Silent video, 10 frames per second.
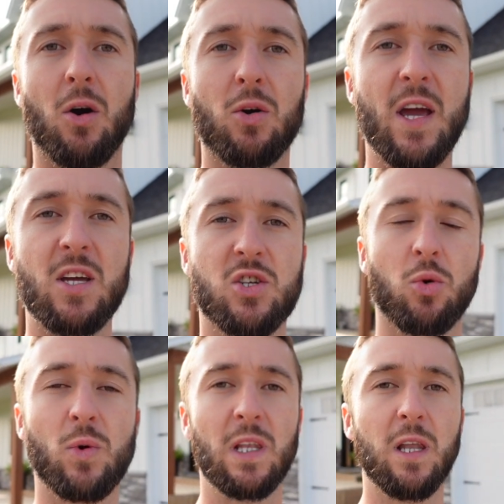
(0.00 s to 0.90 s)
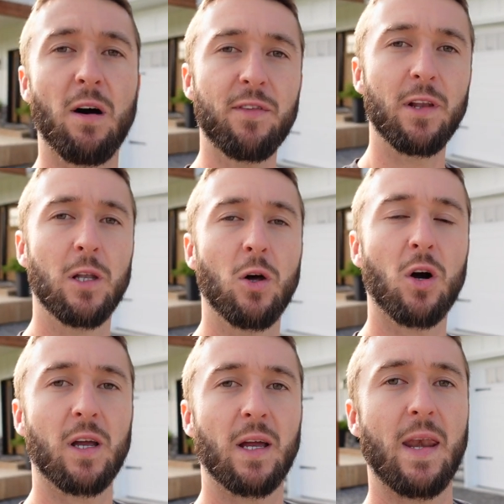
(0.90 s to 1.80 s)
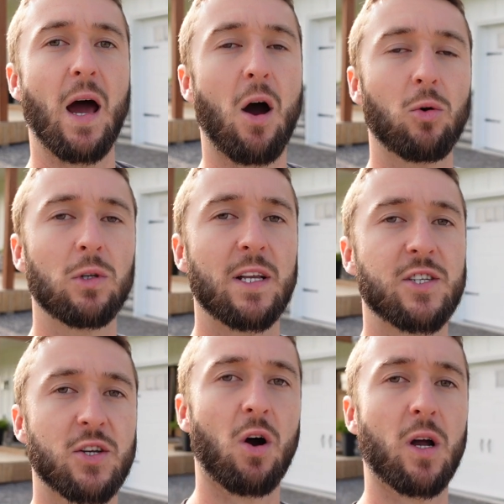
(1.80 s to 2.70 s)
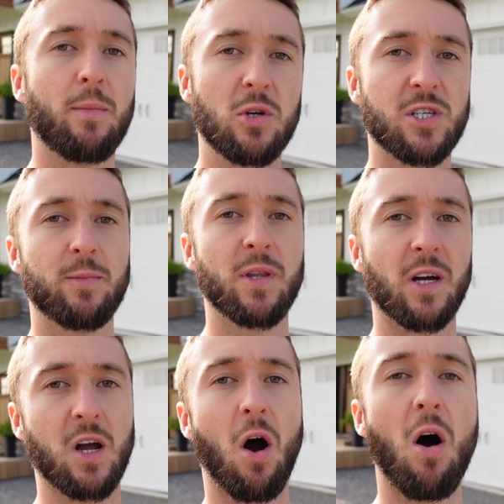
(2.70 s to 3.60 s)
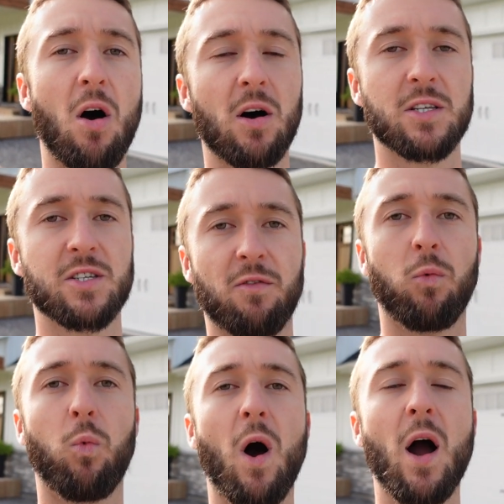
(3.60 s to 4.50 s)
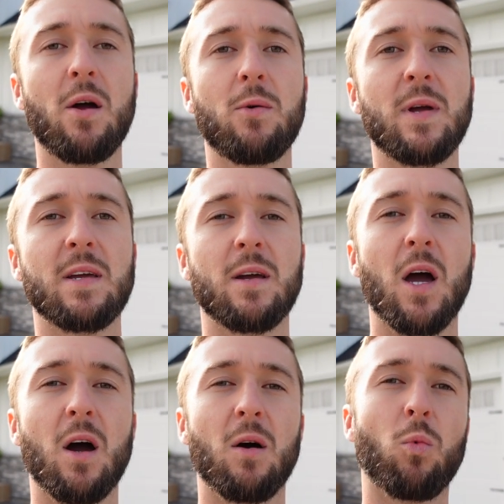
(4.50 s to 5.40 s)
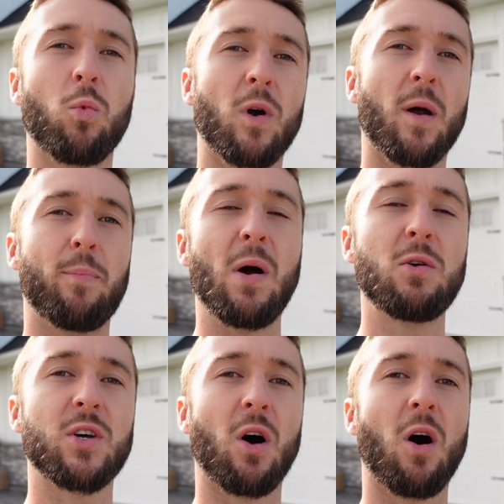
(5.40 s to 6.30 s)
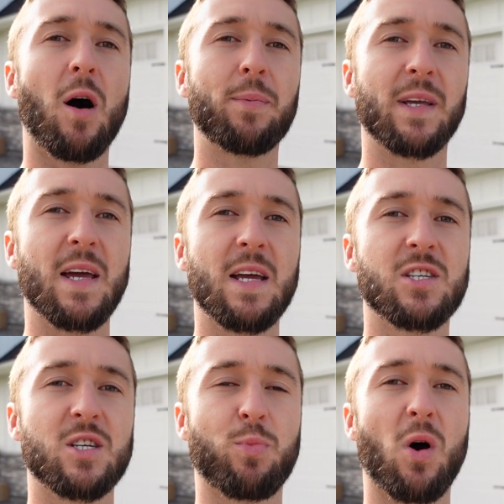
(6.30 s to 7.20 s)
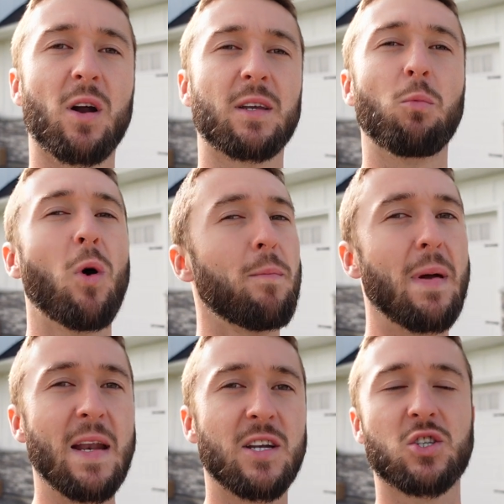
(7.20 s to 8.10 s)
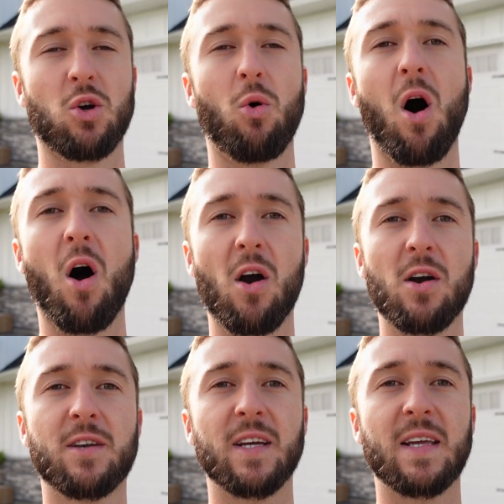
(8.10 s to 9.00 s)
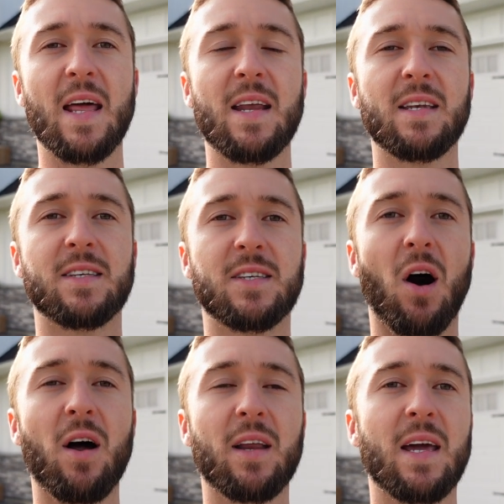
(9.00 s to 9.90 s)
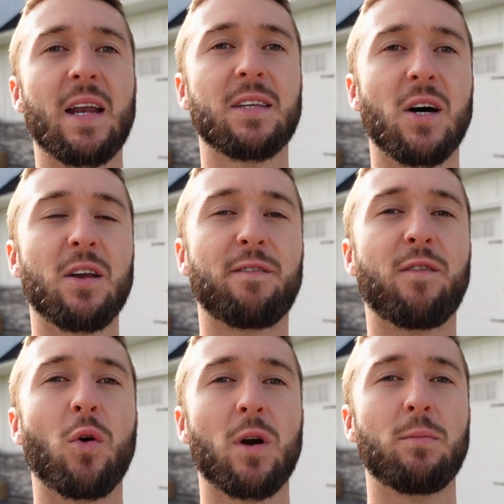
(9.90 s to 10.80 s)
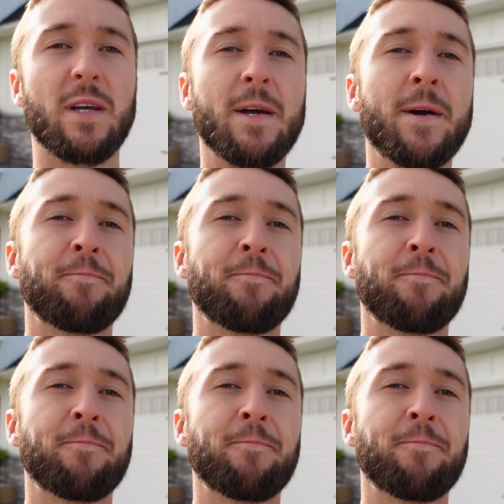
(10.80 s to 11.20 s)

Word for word: Okay, so we love the look and now let's talk about some of the cons of why we were about to opt against this product and what made it so hard to get it done and get it done affordably